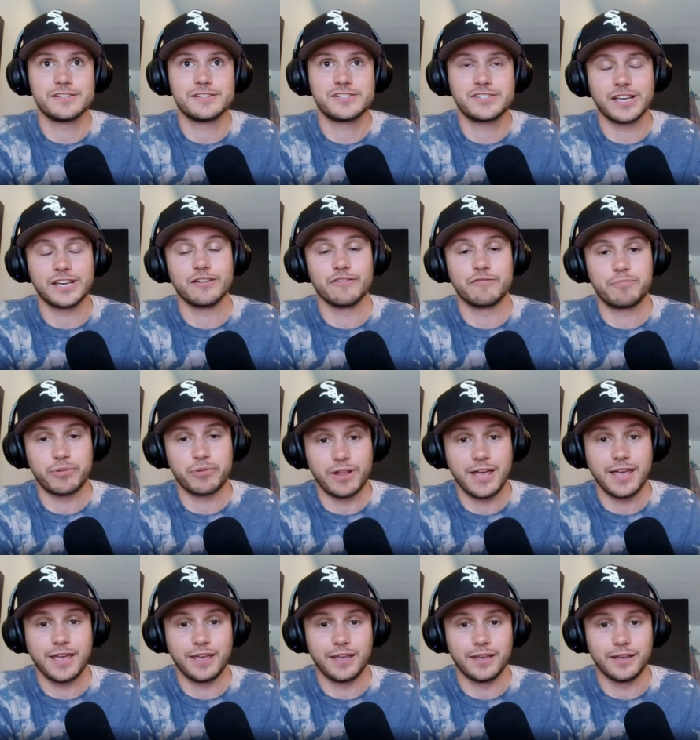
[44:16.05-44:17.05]
sick of
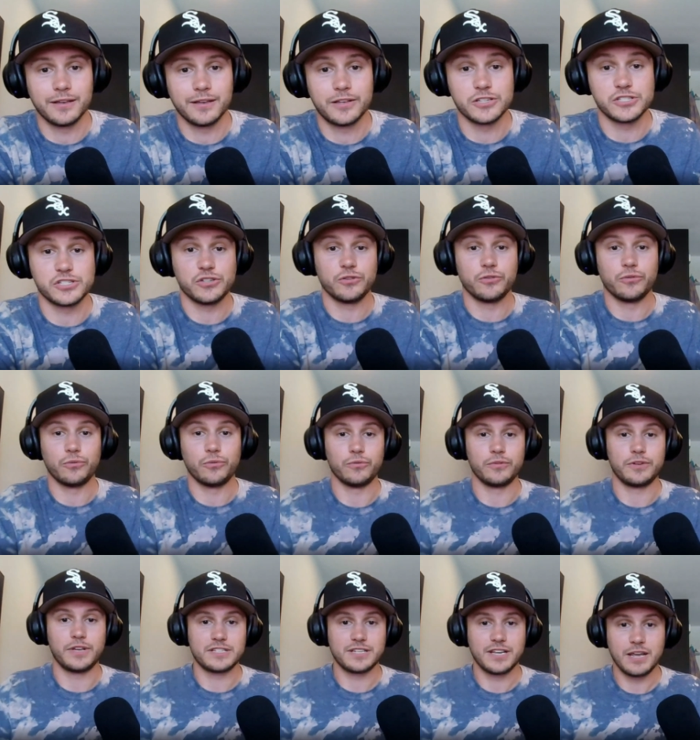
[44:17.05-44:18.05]
playing because
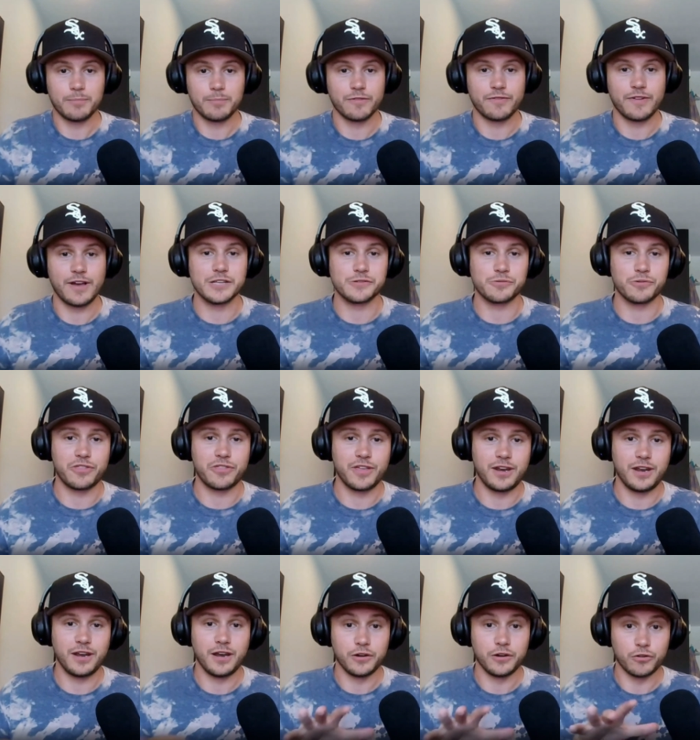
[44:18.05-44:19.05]
you get to improvise
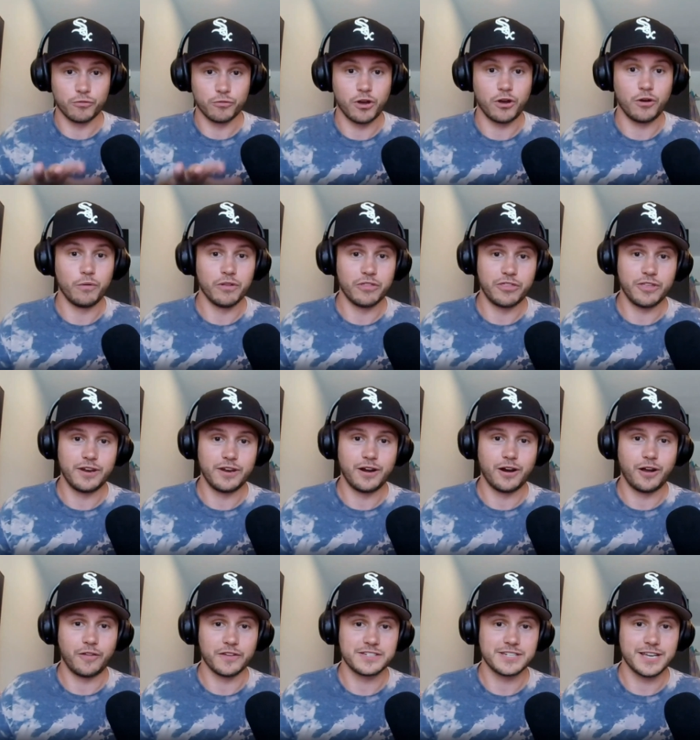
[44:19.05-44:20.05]
within it and grow within
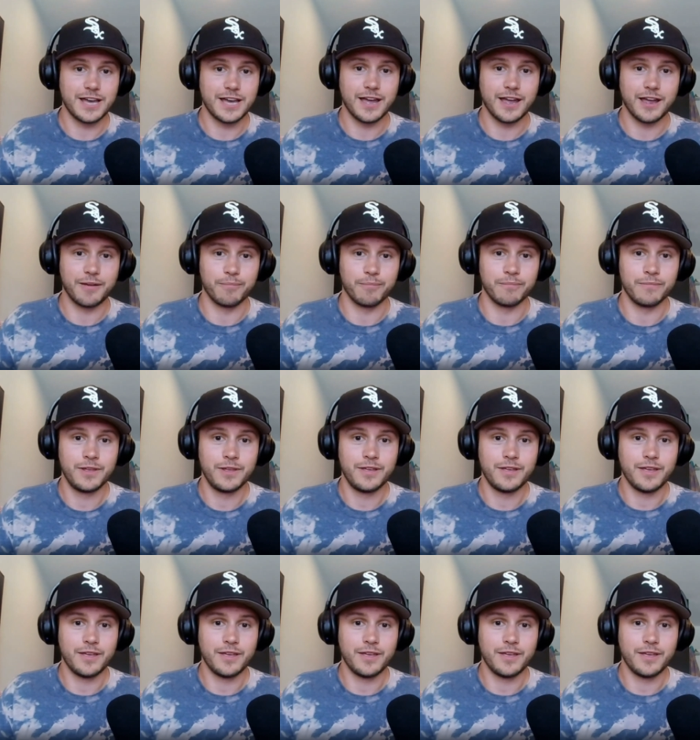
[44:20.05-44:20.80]
it all the time,